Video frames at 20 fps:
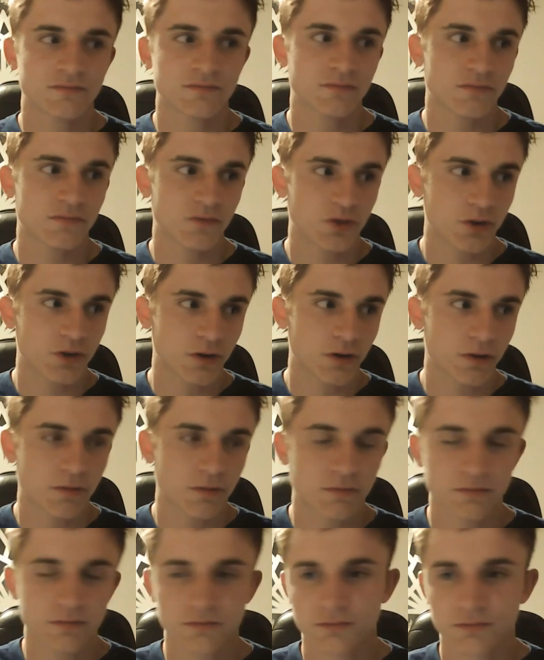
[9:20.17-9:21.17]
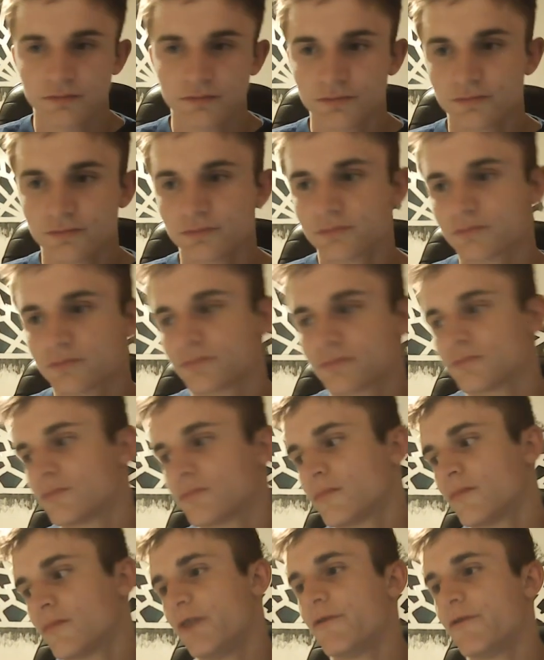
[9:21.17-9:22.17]
So,
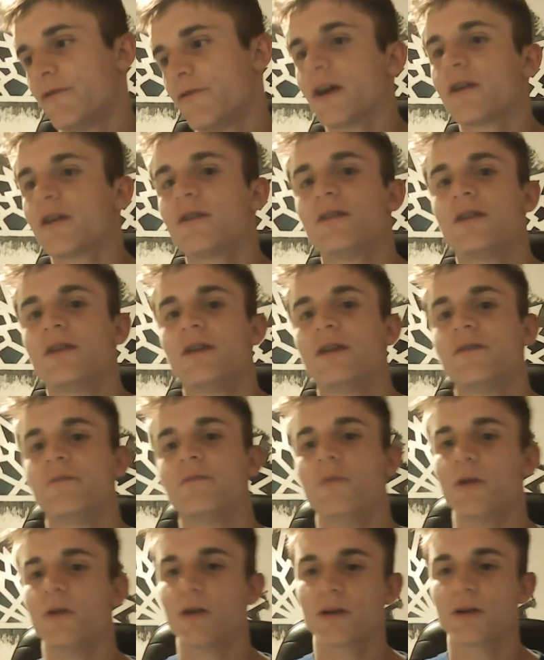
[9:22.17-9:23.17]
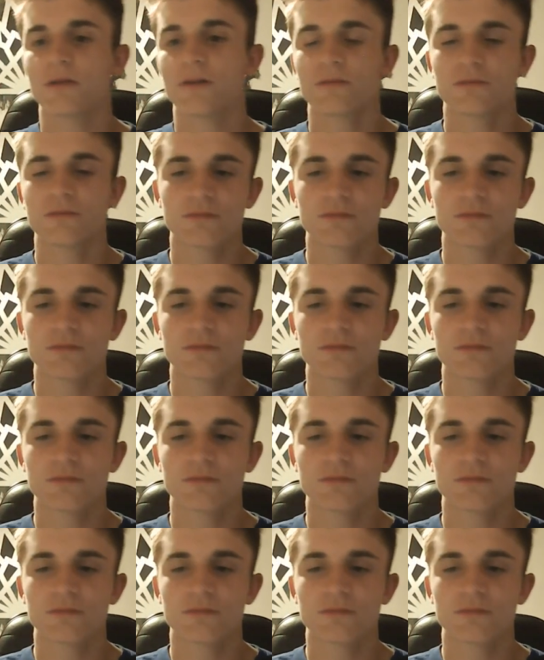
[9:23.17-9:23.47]
if I could live more,